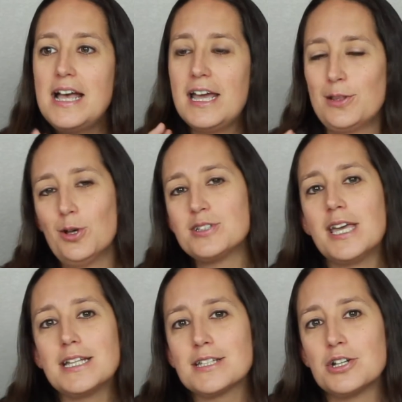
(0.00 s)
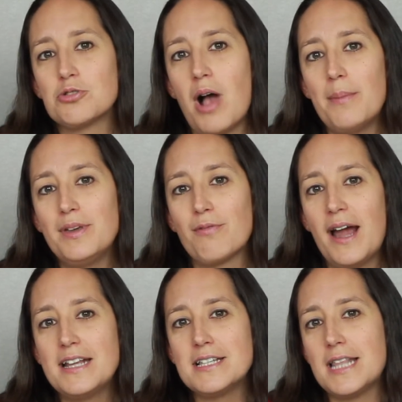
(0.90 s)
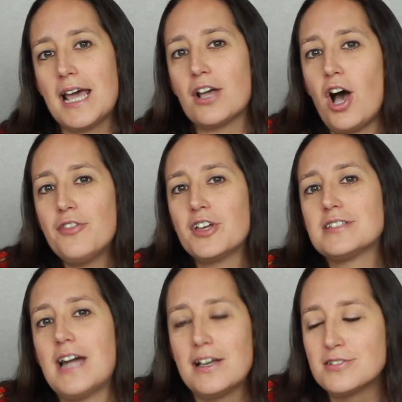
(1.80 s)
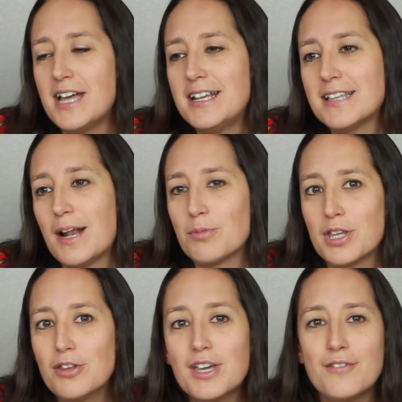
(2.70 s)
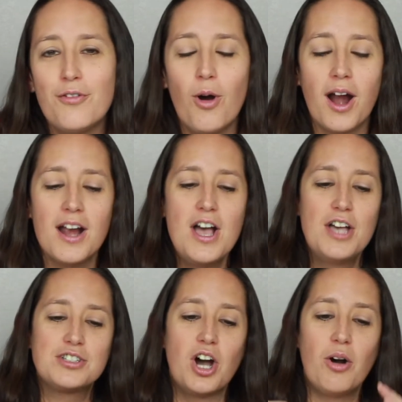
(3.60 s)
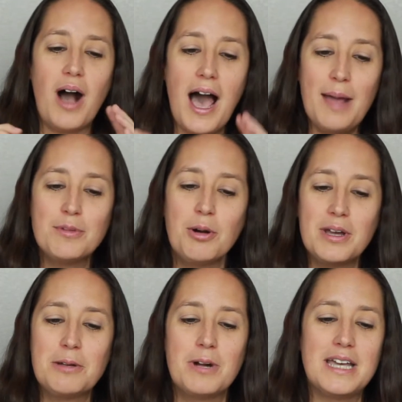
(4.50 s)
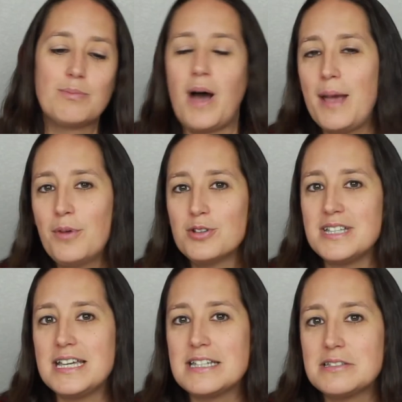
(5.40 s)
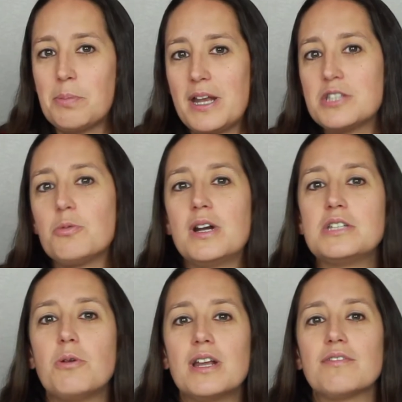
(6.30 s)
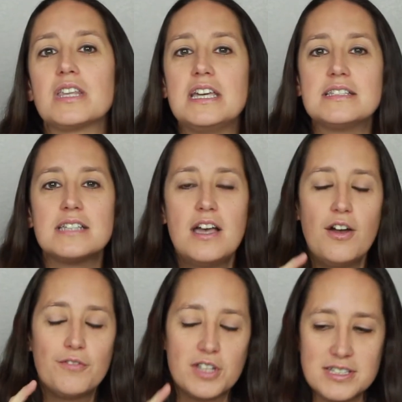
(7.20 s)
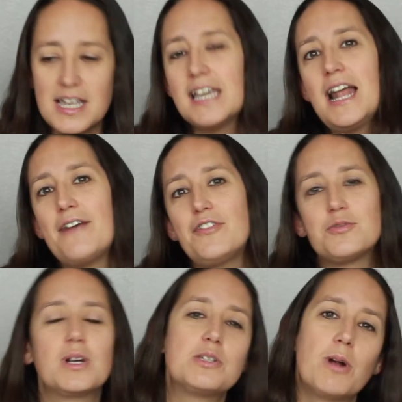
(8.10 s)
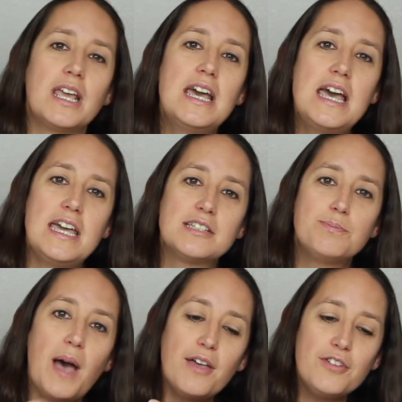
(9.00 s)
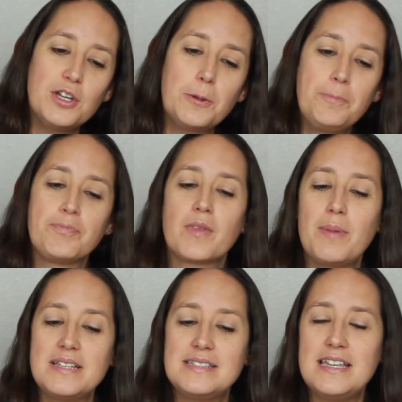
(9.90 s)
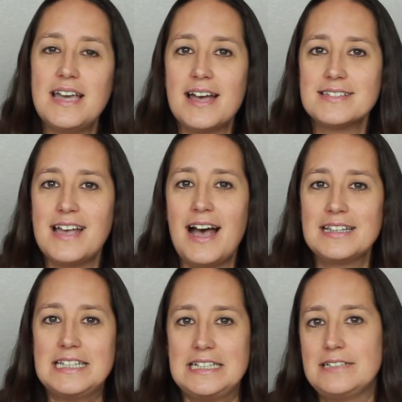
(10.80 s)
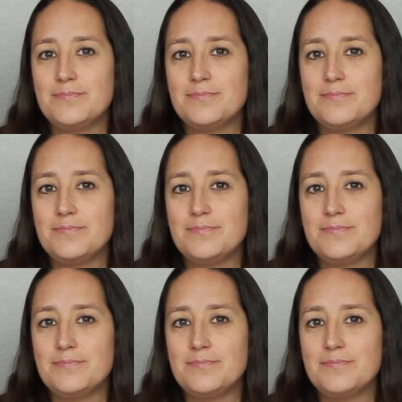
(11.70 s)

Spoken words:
It looks like it's going to drop me right into that gothic style setting that I'm really looking for. So I'm going with my most anticipated 2020 release for the second half of 2020 is Bellevue by C.S. Allen.